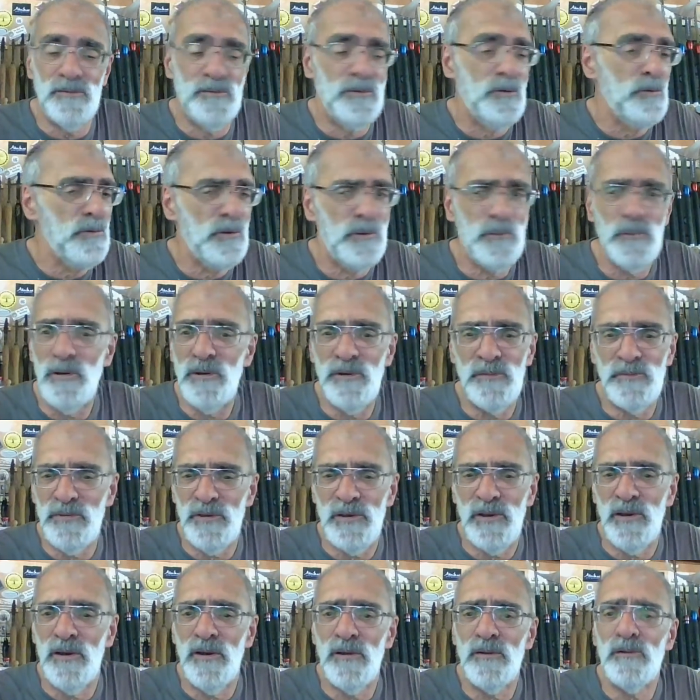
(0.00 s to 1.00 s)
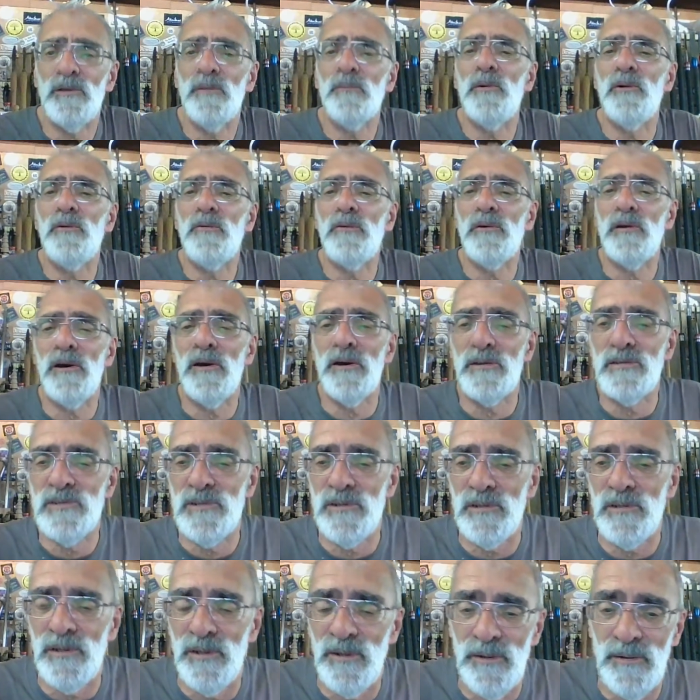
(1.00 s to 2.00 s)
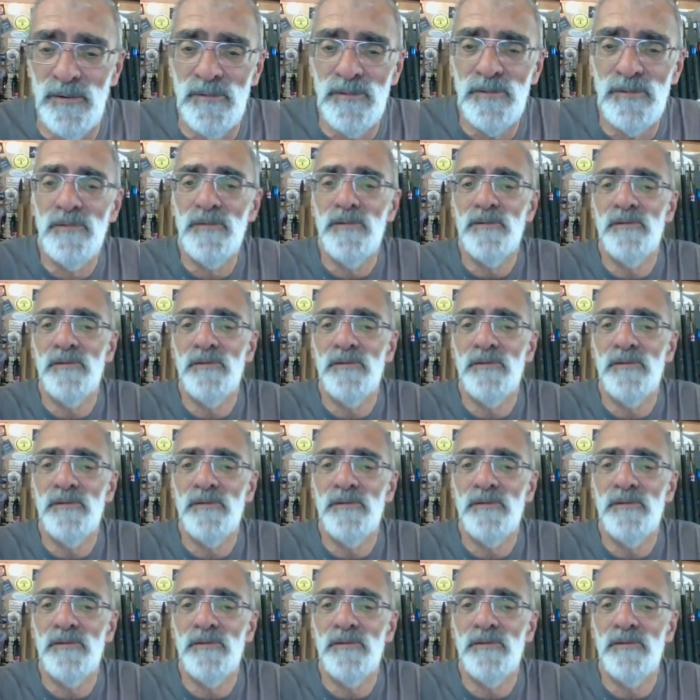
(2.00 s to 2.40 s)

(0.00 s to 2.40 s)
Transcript: look, give my love to Carl. Give my regards to Carl.